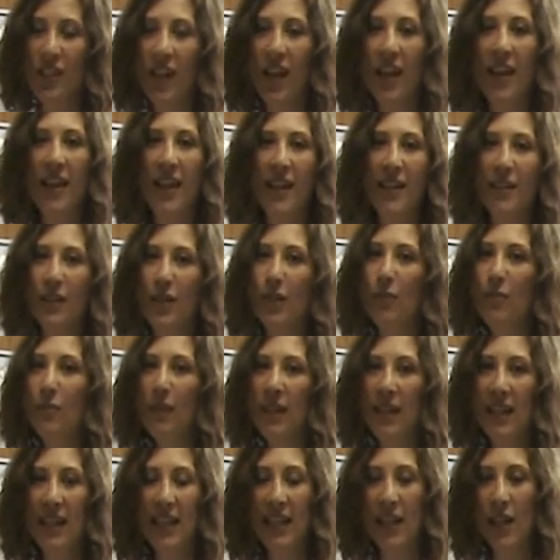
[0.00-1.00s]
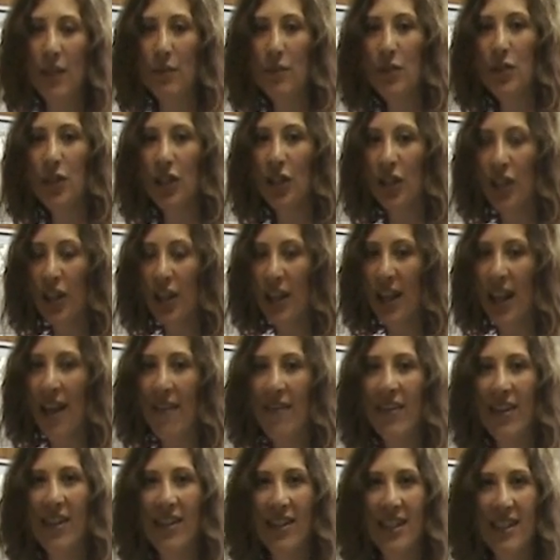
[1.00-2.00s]
That's completely up to you. You can
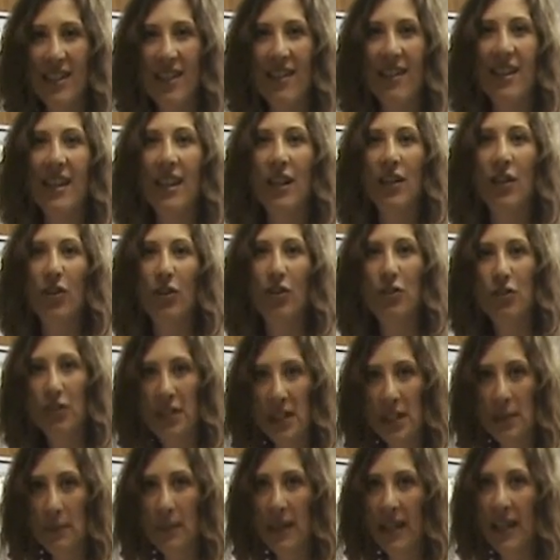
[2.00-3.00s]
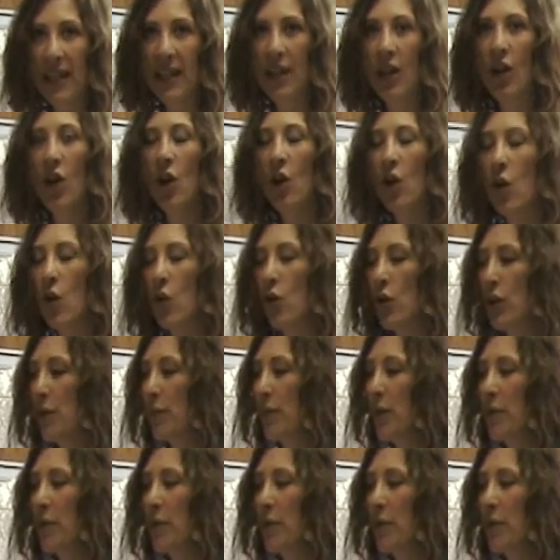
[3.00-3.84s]
have it nice and thick and creamy, or you